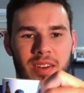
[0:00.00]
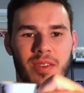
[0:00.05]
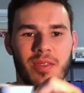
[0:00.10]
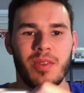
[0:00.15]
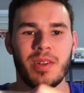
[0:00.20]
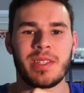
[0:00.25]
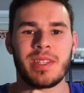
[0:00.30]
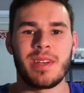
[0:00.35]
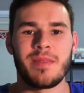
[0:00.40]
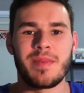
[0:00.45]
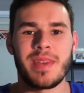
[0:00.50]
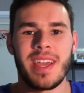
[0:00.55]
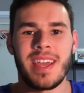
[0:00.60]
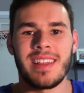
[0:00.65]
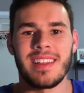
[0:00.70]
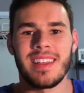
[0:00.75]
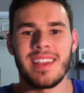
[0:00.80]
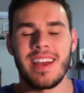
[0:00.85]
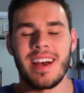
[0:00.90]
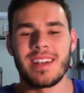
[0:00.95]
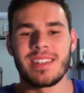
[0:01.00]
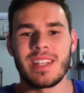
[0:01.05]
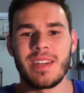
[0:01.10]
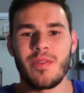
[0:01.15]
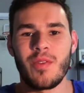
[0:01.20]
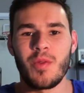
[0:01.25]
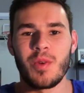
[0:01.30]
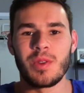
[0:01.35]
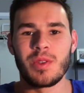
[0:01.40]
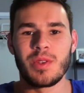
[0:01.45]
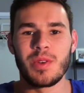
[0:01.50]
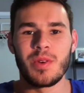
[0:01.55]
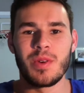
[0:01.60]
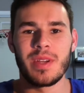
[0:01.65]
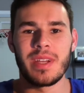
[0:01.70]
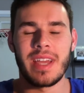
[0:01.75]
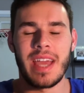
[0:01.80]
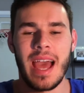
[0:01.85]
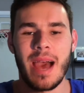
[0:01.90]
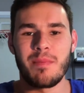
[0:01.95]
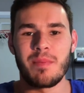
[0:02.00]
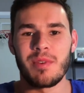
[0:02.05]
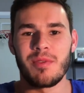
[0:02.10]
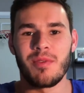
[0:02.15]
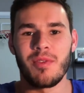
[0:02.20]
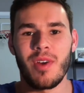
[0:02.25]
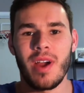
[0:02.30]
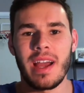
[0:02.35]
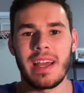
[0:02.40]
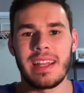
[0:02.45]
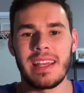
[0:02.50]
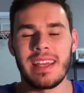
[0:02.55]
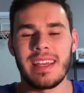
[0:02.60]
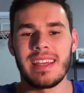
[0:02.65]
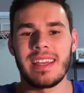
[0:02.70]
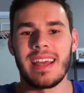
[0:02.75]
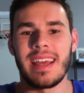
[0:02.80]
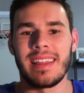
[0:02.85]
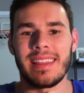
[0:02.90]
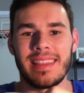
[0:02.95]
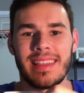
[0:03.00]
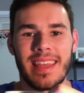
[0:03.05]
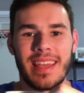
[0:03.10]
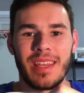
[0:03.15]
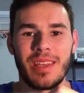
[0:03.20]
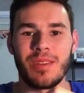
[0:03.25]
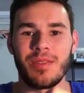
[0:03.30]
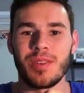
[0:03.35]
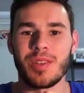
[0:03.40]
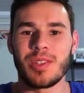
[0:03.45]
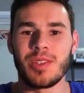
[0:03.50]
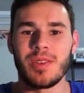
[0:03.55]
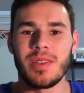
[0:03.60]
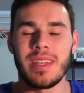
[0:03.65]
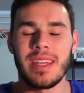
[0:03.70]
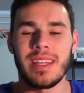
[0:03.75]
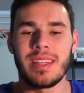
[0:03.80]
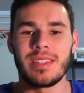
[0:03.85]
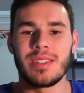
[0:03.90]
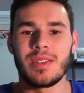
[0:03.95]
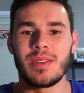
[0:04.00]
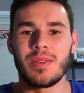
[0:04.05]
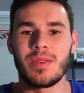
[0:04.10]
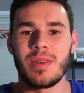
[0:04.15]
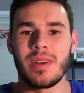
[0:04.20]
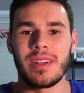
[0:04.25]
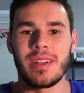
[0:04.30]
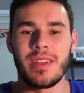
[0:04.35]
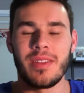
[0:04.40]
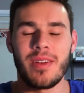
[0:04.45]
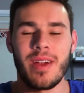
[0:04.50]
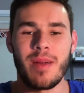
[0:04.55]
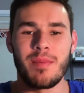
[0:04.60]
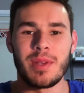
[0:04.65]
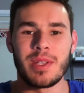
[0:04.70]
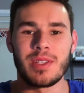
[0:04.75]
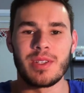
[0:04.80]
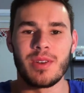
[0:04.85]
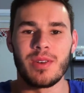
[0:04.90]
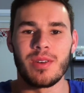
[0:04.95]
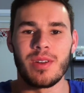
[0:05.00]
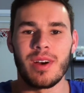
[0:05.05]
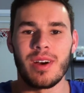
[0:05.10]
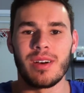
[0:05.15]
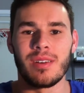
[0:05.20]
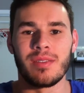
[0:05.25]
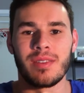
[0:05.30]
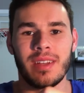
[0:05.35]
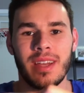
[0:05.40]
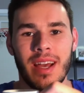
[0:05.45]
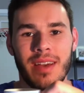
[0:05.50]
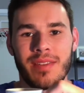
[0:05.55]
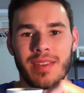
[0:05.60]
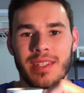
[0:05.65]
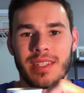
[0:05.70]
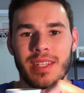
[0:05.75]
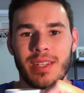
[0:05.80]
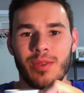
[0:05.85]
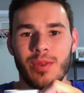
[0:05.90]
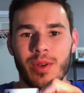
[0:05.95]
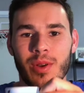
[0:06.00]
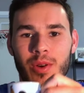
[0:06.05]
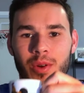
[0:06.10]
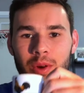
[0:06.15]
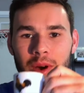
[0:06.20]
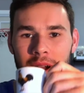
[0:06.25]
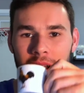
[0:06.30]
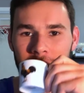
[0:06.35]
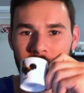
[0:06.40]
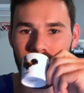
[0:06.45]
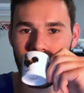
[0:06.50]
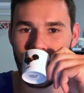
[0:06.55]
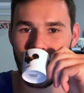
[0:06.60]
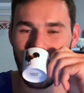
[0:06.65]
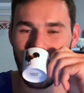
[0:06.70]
What's up, mi gente? How's everyone doing? Happy Friday, and thank you for tuning into another episode of Cafecito y Cuba.